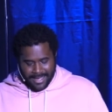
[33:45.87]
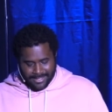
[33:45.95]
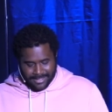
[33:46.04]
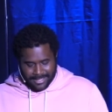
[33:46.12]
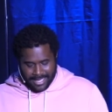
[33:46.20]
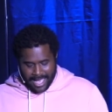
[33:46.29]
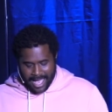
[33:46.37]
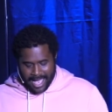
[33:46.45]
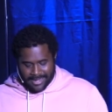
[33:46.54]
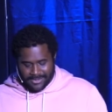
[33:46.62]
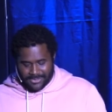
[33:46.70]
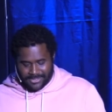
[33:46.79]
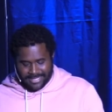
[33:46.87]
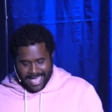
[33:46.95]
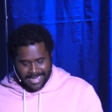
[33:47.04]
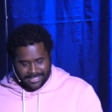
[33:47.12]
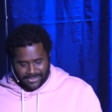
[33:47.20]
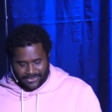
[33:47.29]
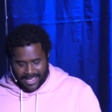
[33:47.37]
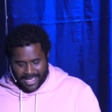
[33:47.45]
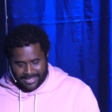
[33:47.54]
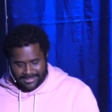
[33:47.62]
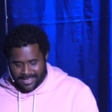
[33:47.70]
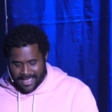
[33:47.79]
to the God who
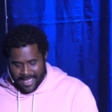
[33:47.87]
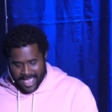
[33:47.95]
satisfies